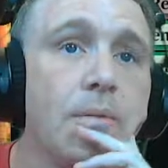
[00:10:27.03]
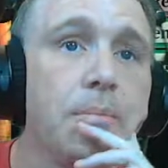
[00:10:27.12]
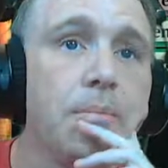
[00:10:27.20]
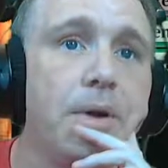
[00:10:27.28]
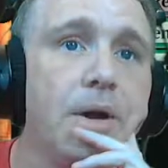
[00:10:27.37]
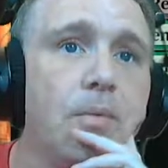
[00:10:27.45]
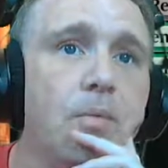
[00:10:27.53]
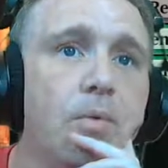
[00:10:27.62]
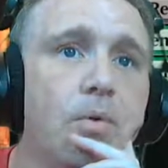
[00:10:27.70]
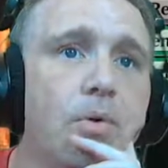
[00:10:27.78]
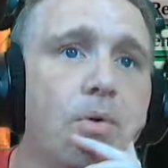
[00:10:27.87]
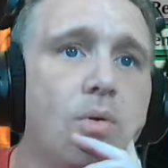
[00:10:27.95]
But
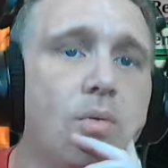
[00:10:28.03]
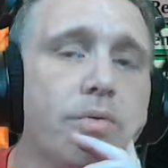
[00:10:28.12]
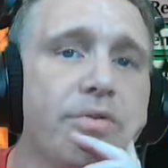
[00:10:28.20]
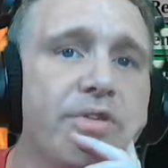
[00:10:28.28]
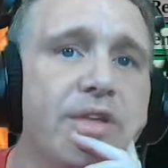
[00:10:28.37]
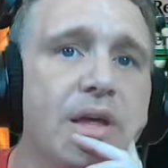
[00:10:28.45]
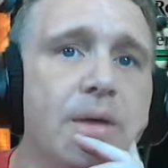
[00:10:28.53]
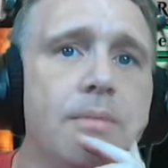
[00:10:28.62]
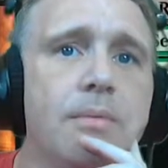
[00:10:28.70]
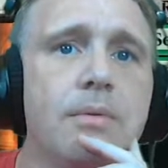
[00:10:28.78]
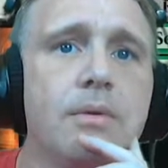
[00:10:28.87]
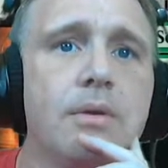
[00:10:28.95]
we'll see.
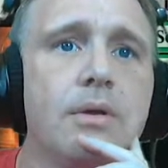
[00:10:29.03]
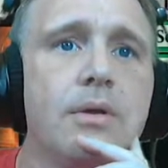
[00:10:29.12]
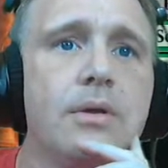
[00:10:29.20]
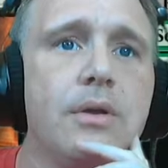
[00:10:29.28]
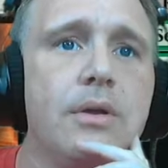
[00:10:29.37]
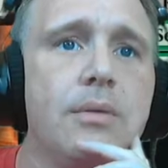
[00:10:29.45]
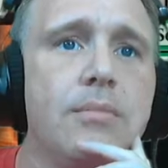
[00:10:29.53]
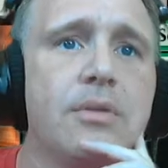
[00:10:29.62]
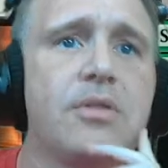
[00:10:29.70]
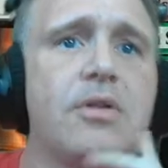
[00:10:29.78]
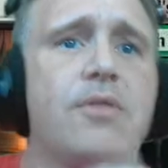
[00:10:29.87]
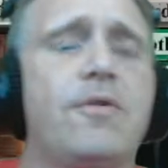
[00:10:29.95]

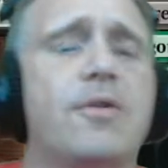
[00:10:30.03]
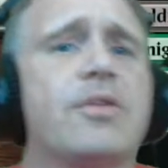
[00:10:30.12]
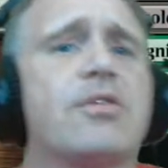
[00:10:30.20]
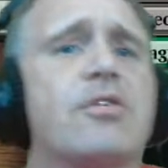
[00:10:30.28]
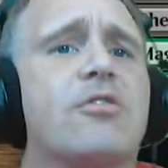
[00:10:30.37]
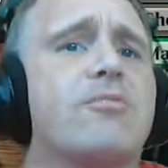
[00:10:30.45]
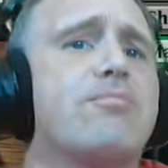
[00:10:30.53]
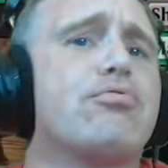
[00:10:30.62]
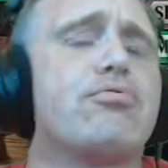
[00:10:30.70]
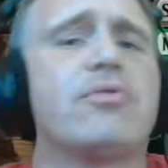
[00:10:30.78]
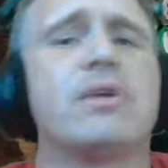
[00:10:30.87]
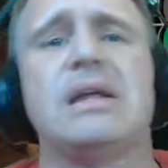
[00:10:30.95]
But so far, this looks
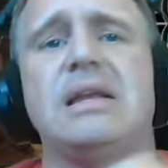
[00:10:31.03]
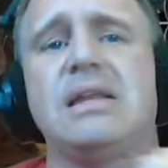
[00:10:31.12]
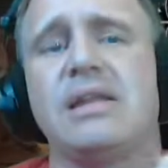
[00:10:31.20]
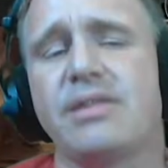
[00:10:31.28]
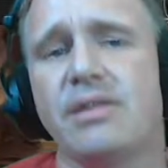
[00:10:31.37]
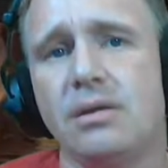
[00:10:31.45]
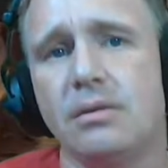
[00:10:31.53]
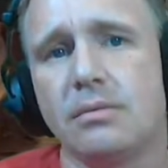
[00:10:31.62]
pretty decent.